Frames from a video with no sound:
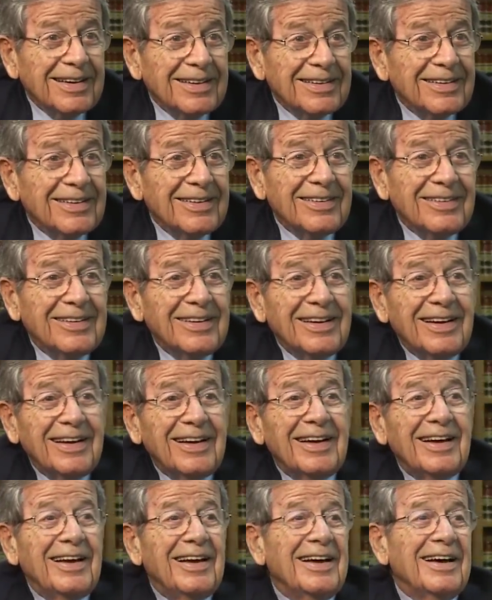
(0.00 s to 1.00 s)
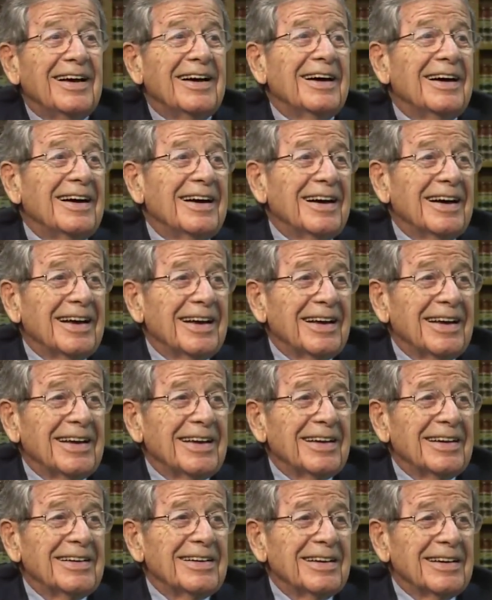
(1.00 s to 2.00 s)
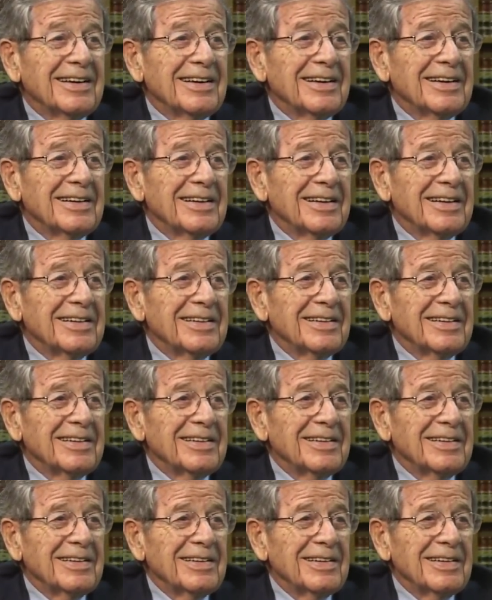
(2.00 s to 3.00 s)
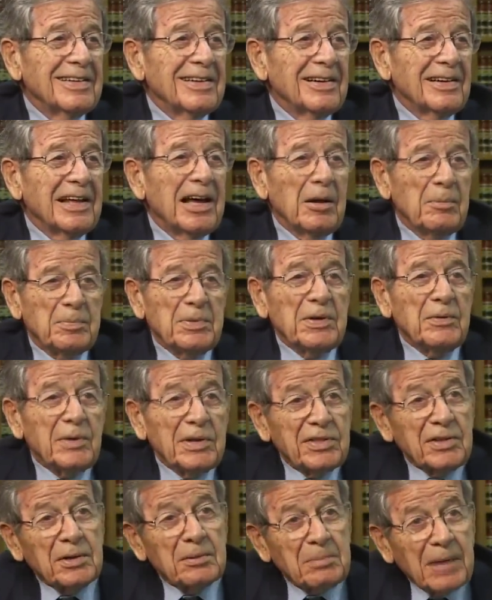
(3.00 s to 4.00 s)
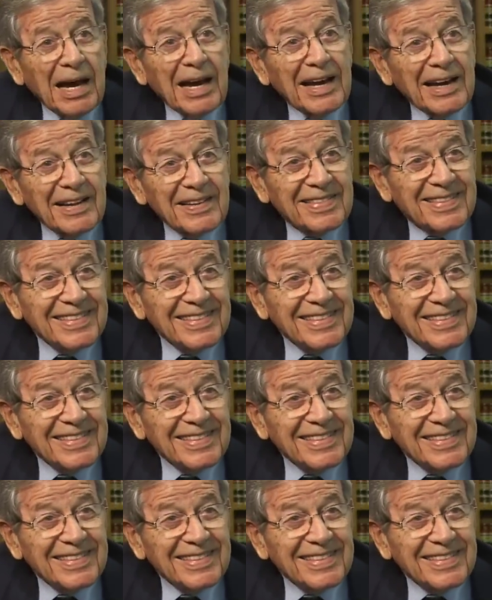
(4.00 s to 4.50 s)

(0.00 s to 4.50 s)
you know, uh, and uh, it'll help you with your math.